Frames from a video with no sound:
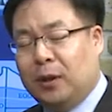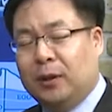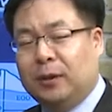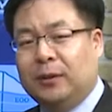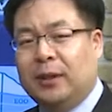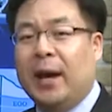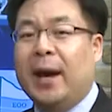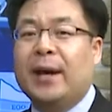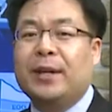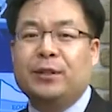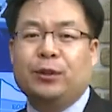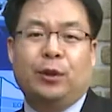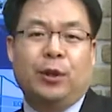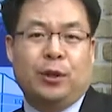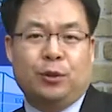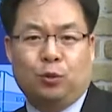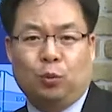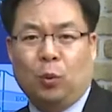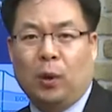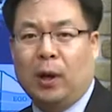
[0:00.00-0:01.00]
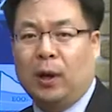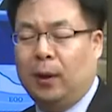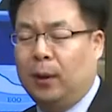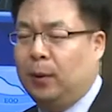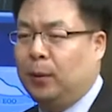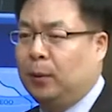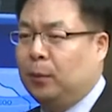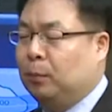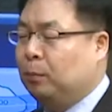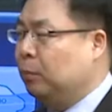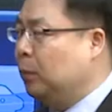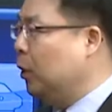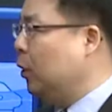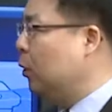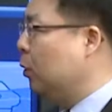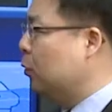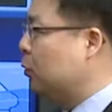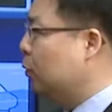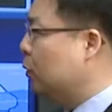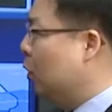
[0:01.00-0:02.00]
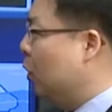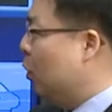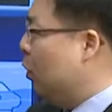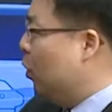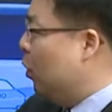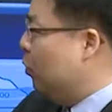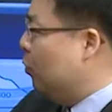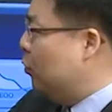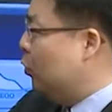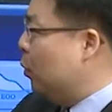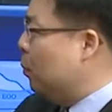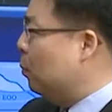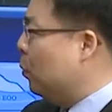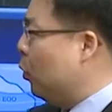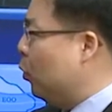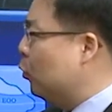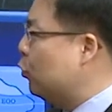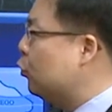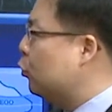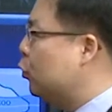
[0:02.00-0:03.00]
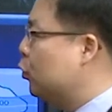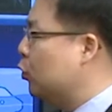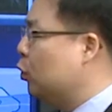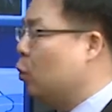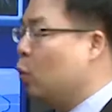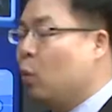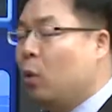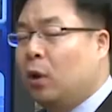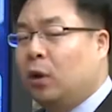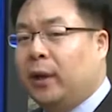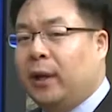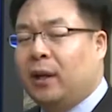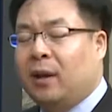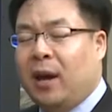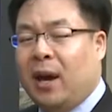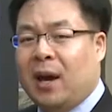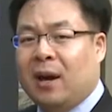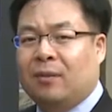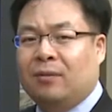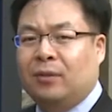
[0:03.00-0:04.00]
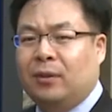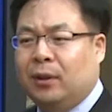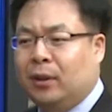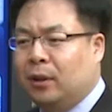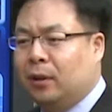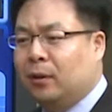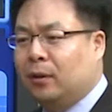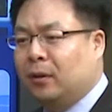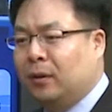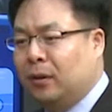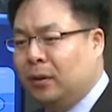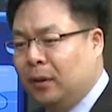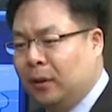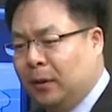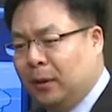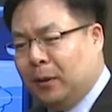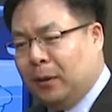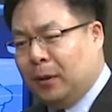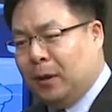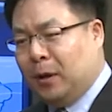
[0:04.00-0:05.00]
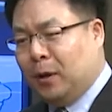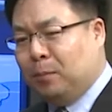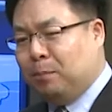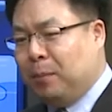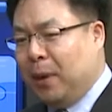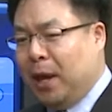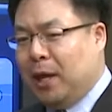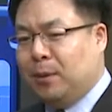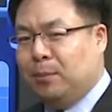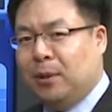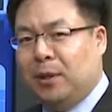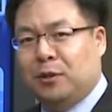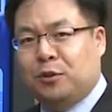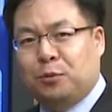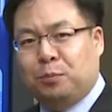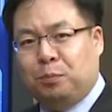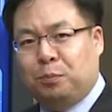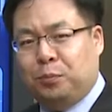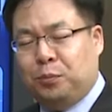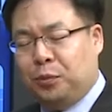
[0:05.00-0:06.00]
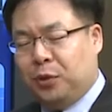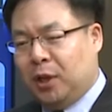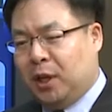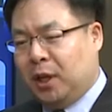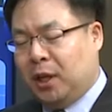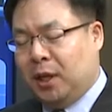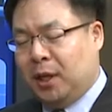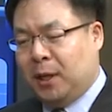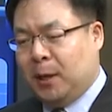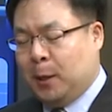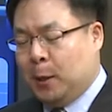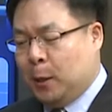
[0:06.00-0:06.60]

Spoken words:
tasks as well. Because from birth to the 1.5 year, baby is pretty